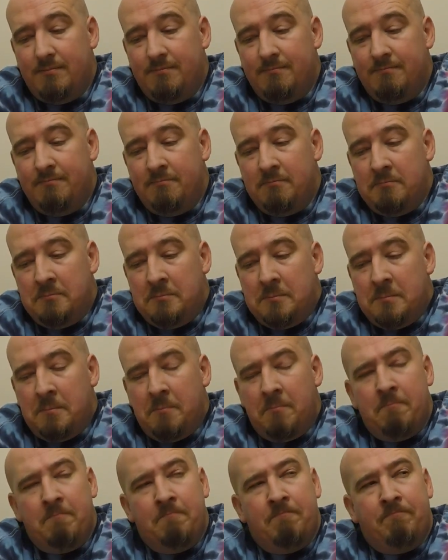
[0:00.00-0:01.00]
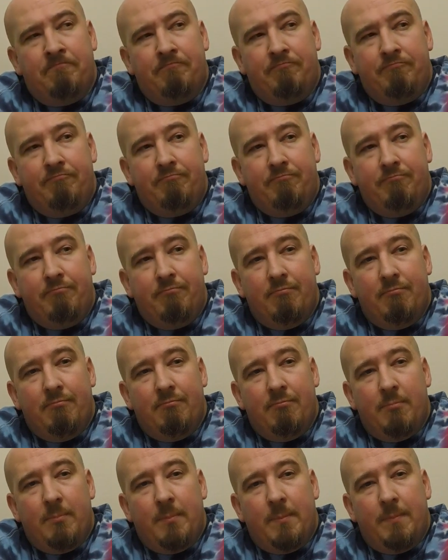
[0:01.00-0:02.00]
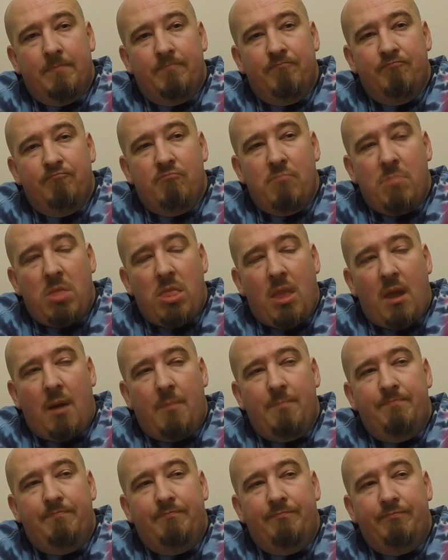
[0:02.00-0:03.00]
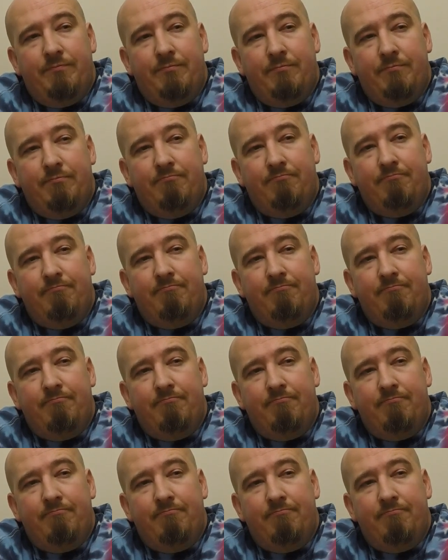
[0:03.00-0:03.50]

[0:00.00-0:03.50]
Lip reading: [no speech]